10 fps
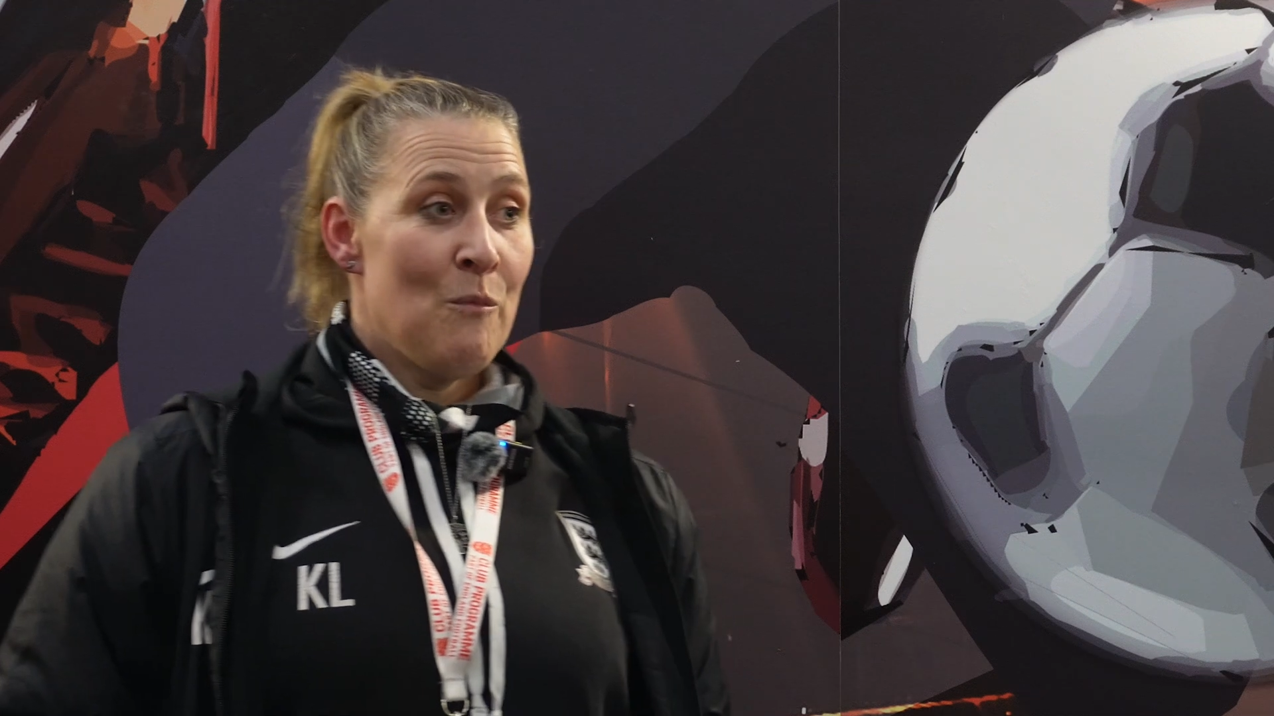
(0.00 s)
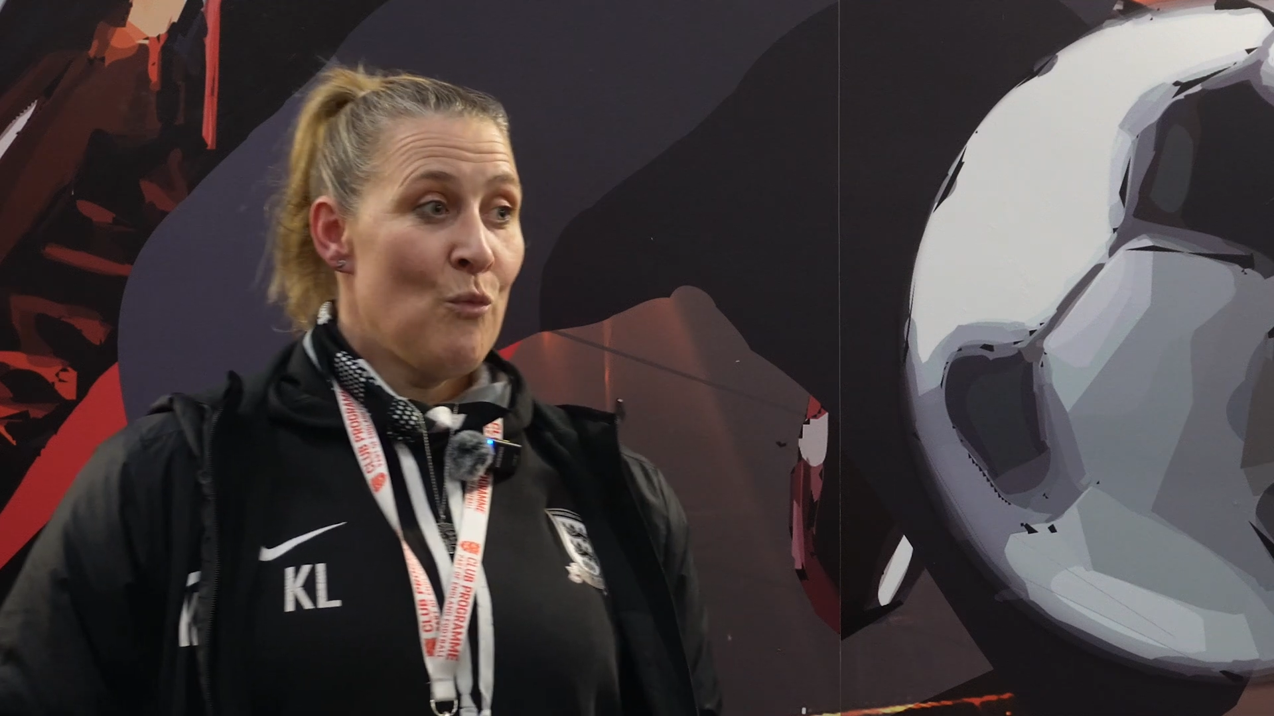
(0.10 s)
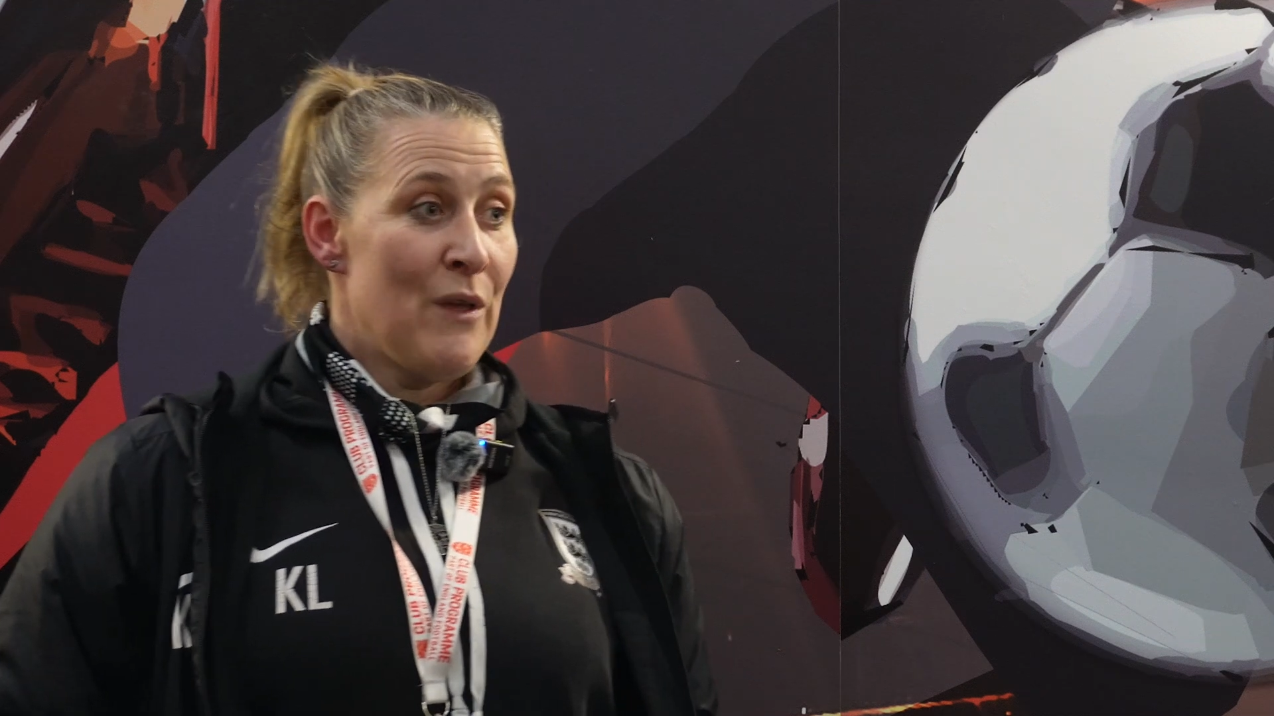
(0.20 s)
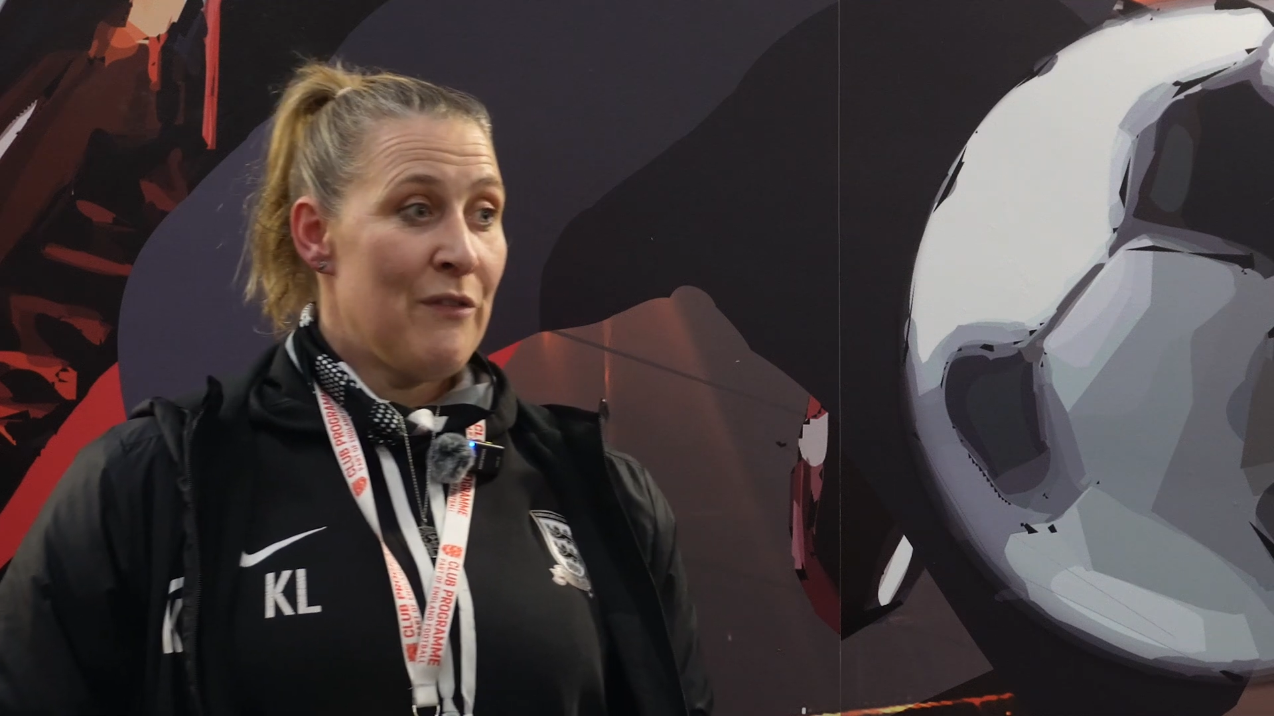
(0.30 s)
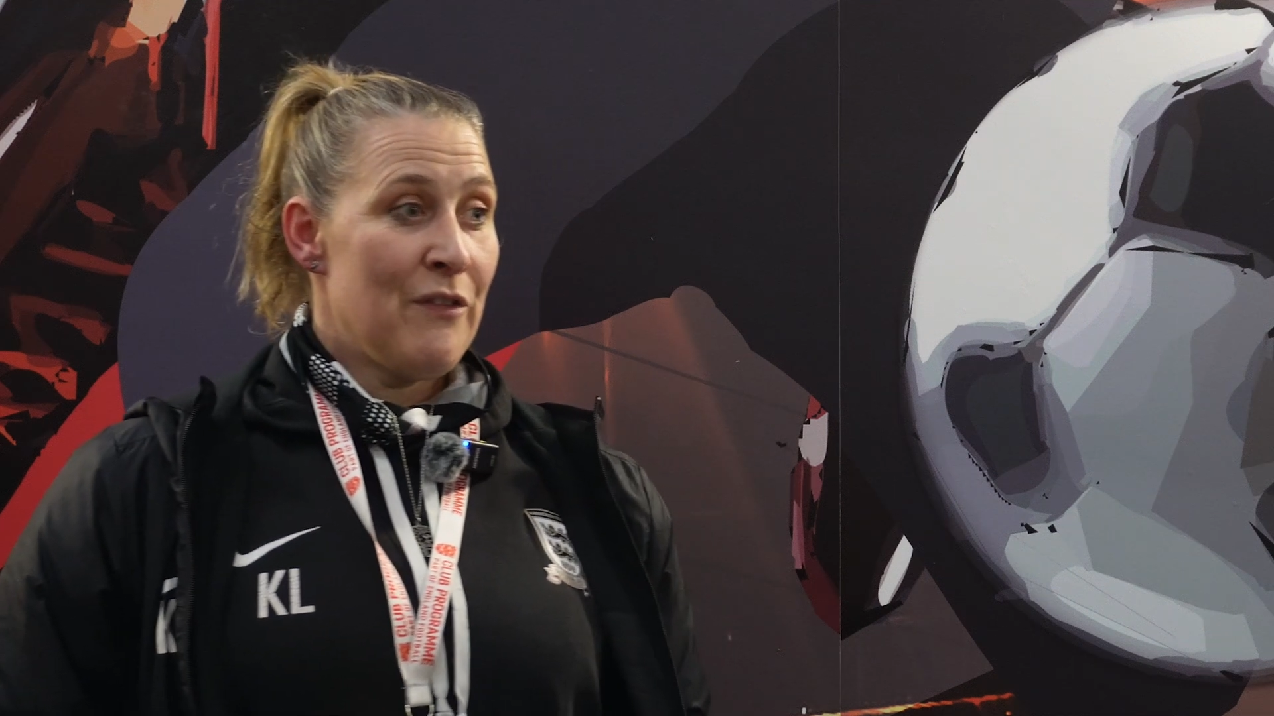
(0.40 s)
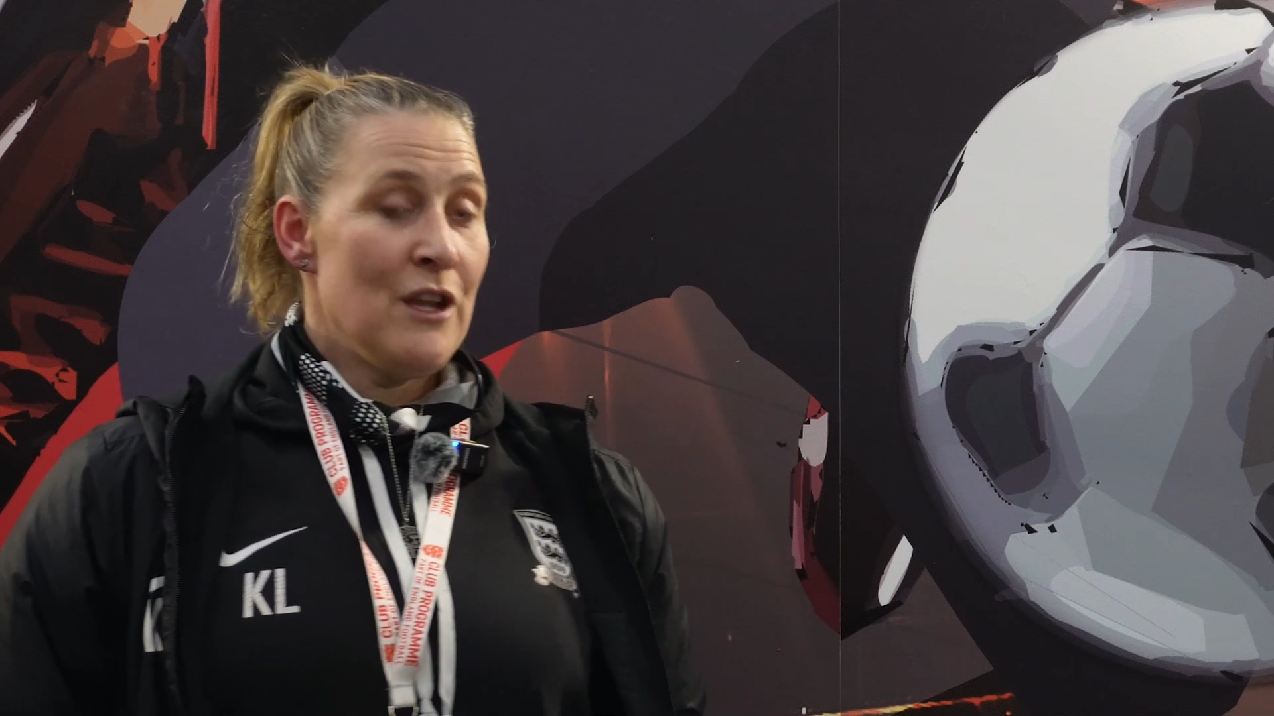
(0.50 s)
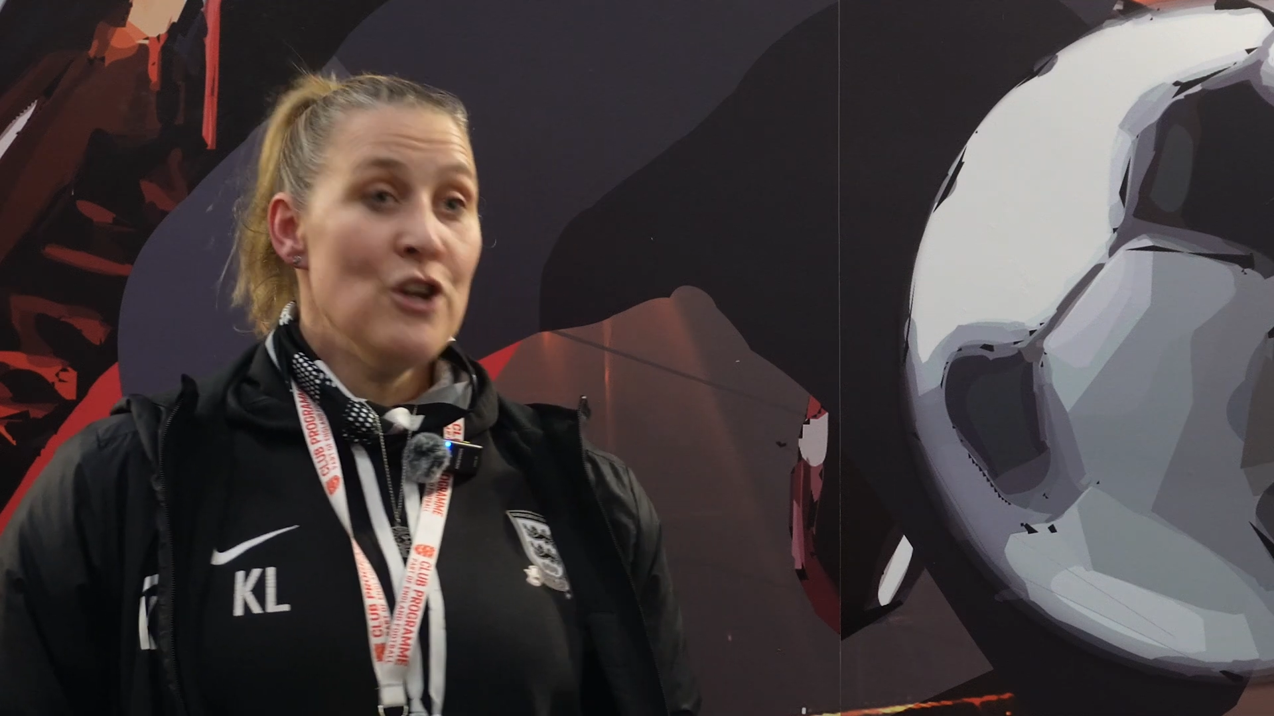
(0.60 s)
with the